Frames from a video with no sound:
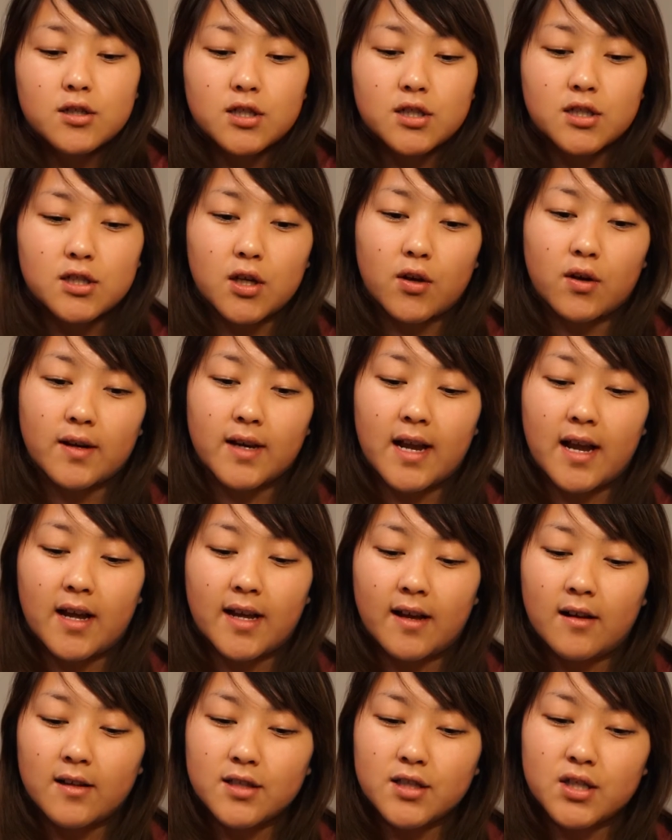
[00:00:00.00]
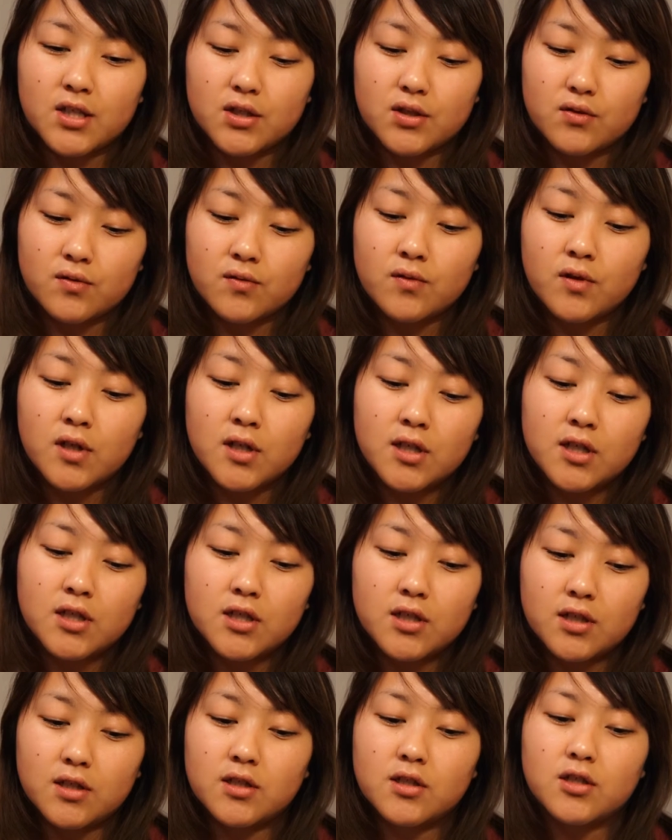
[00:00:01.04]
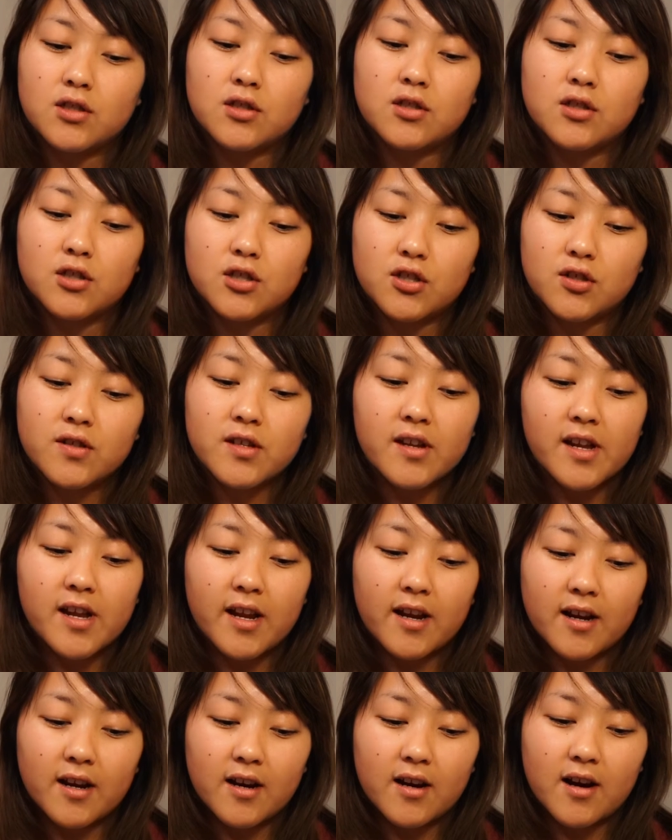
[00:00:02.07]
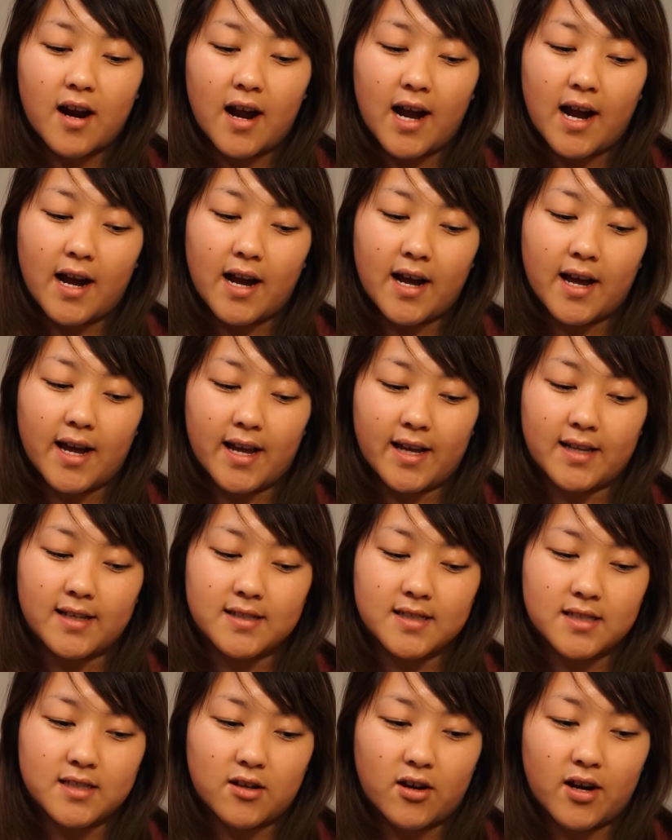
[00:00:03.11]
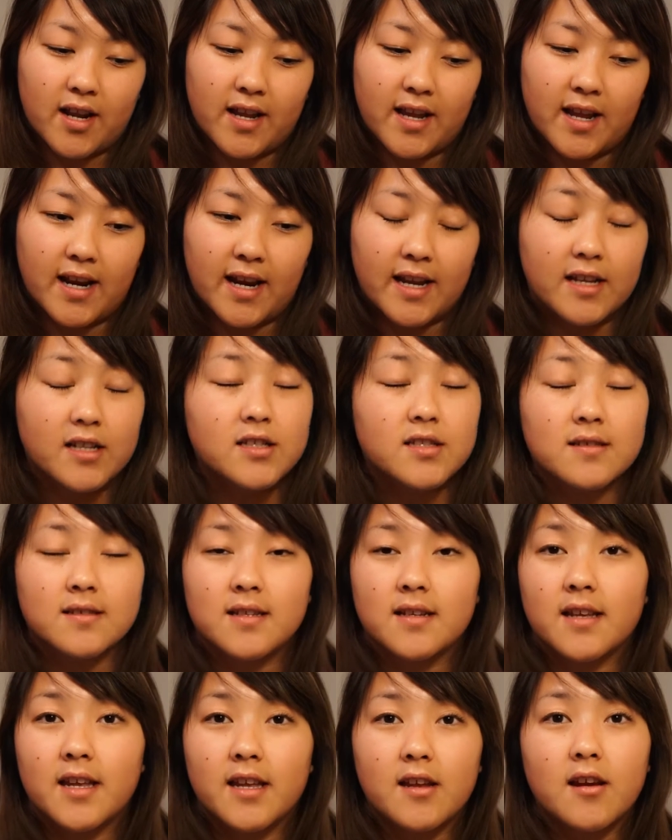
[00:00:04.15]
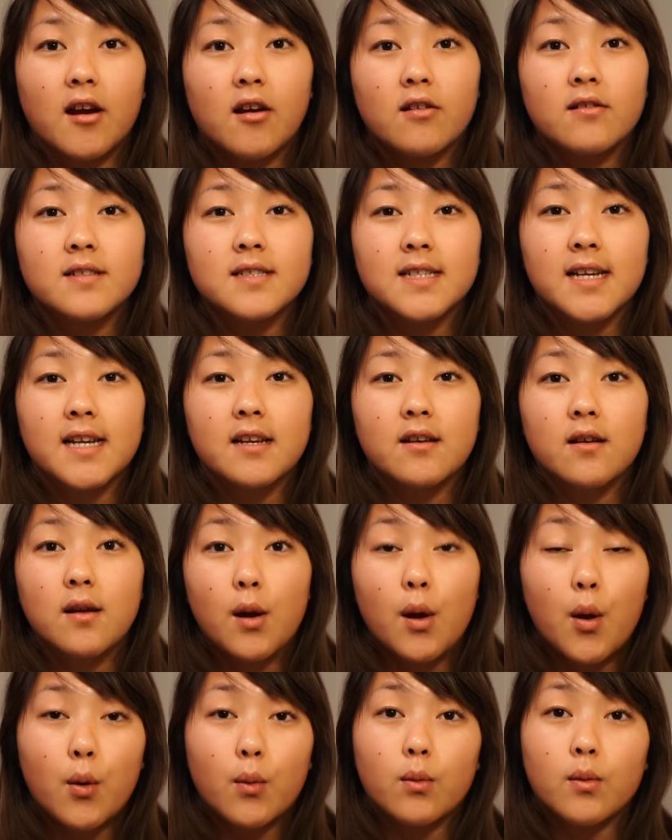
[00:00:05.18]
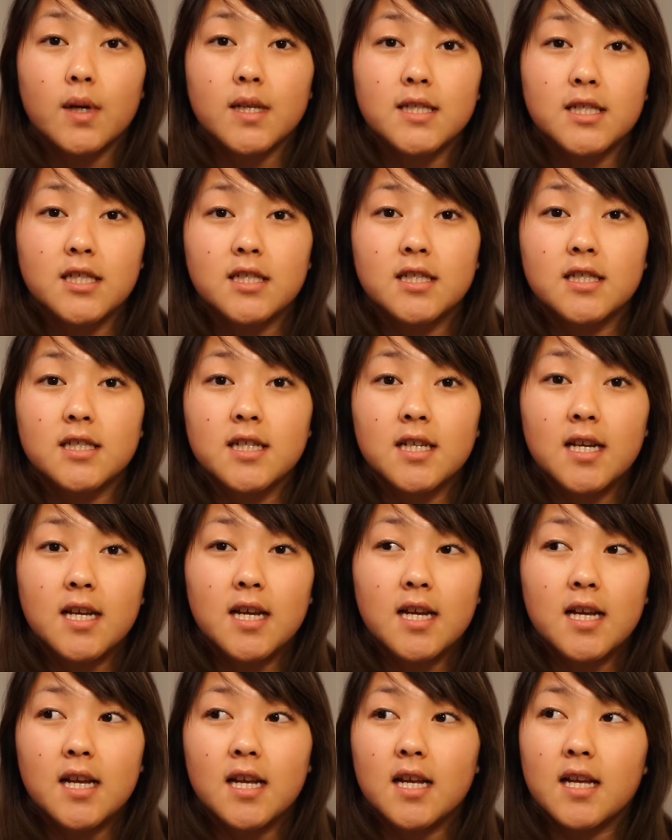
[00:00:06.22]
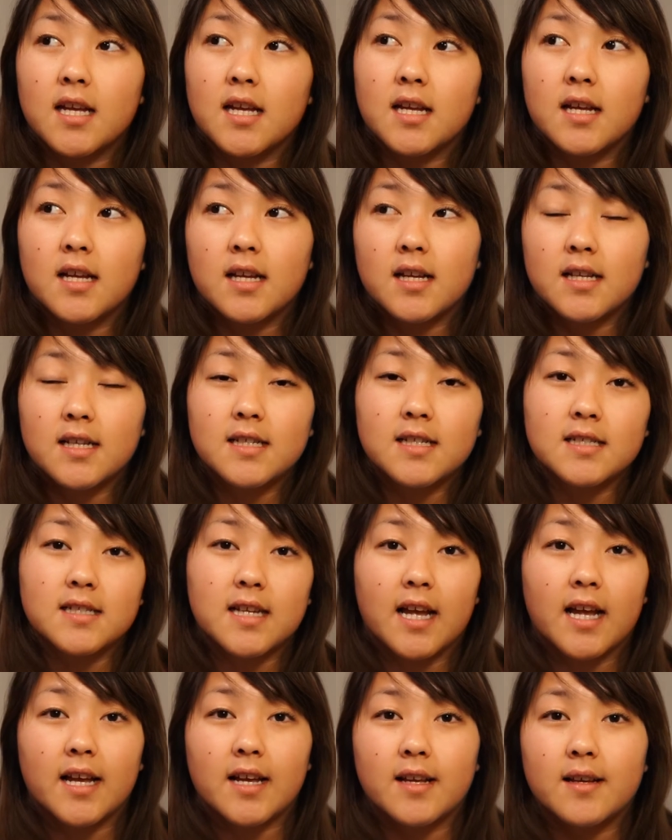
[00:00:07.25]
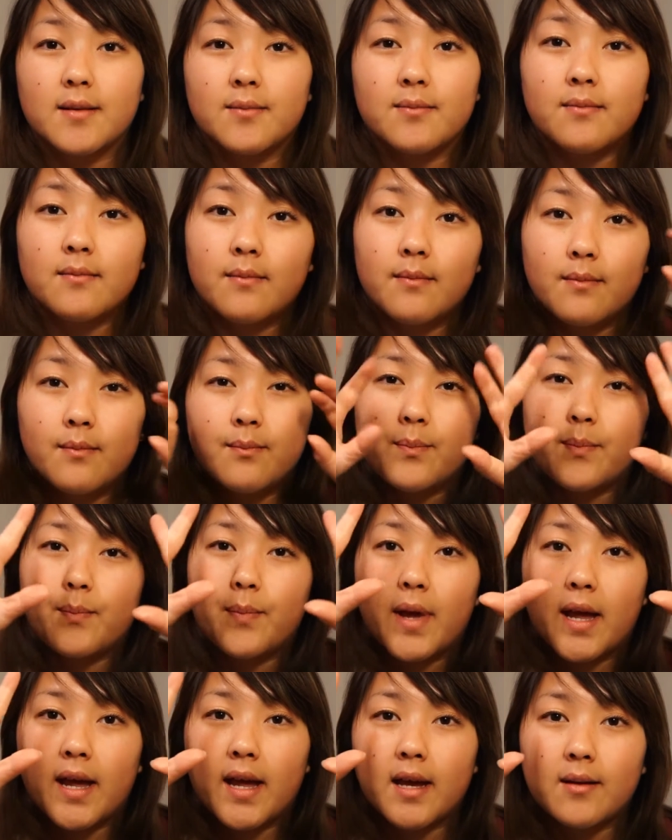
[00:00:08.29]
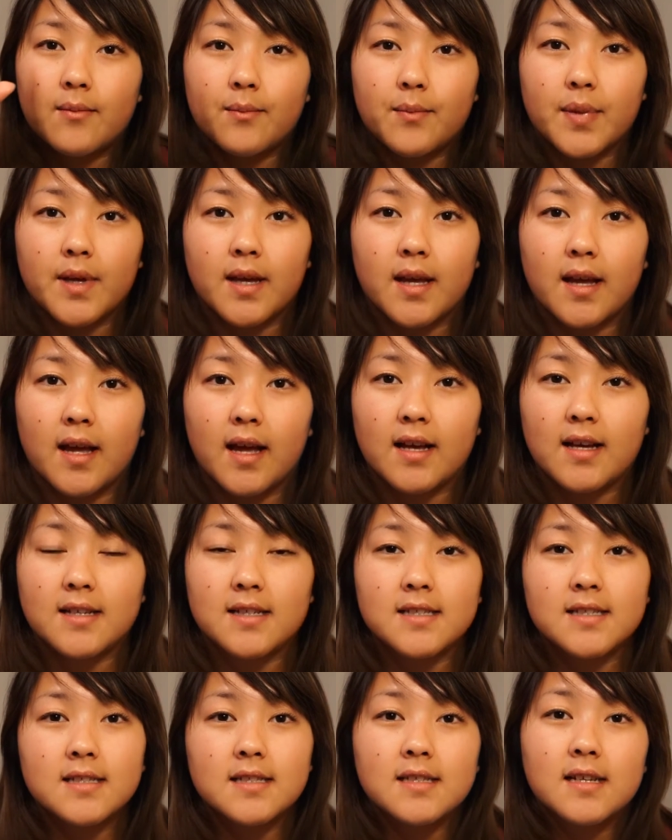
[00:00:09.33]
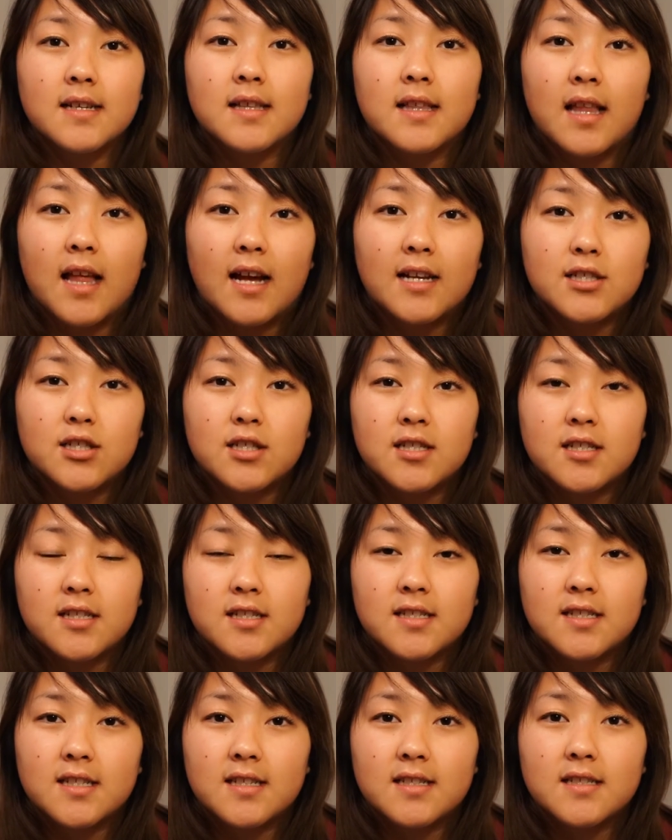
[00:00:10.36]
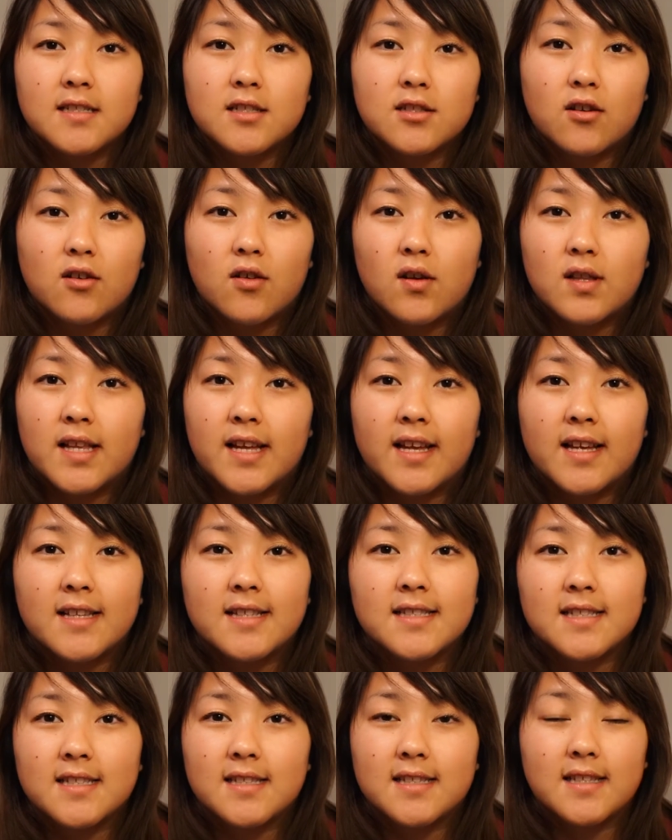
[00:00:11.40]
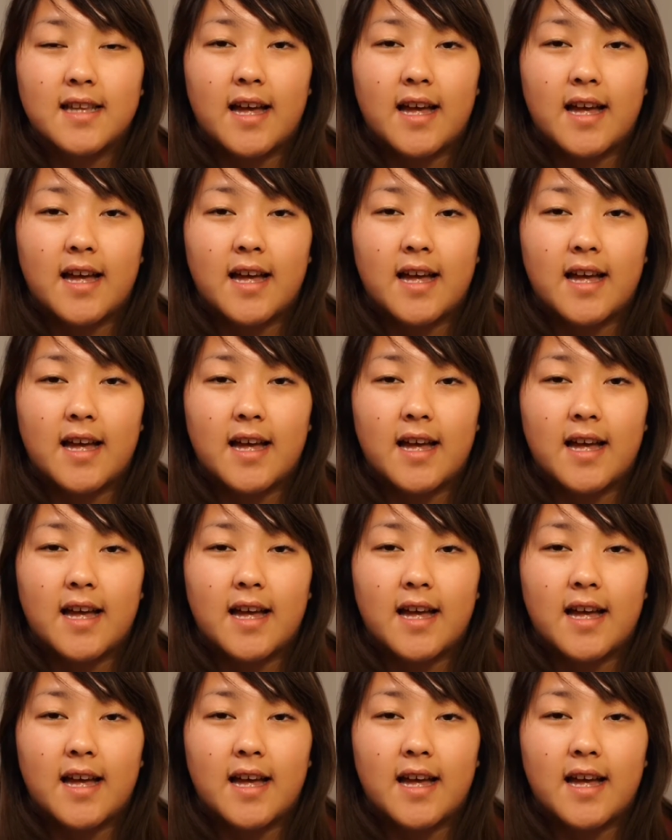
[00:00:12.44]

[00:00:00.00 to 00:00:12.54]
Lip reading: So now on to junior year, I started getting into the Vickahh scene, which is like bam, big ass lashes and circle lens